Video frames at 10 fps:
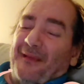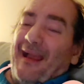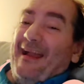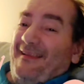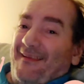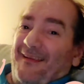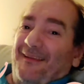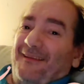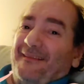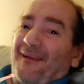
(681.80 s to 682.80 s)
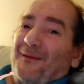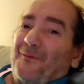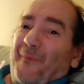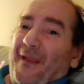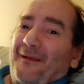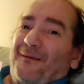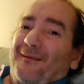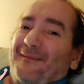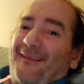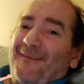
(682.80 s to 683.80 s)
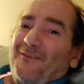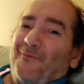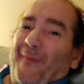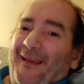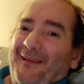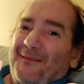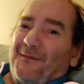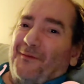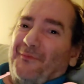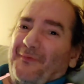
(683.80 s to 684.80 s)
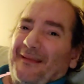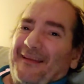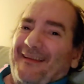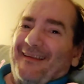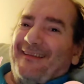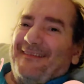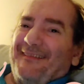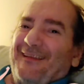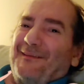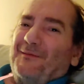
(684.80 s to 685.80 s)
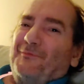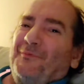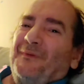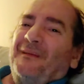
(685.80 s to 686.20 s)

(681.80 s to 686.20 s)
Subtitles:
I think dark matter is less massive in the sense of